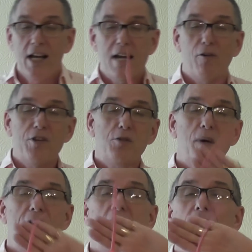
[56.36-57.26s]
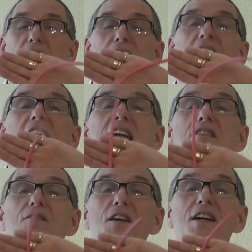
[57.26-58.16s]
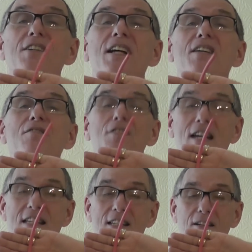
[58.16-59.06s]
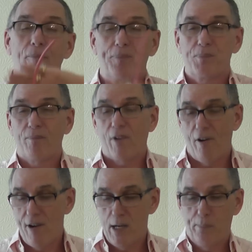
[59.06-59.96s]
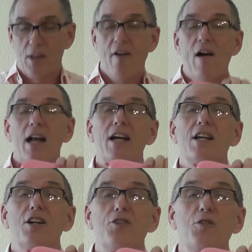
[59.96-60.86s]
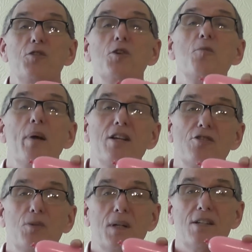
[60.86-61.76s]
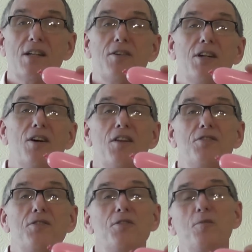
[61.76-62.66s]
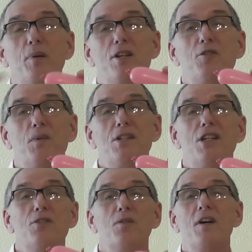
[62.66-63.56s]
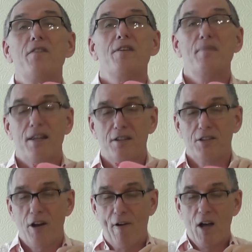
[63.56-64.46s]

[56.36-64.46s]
Now on this one, I've left 8 fingers uninflated, right? Now you're going to do 2 pinch twists. So you can either do 2 pinch twists in your favourite method,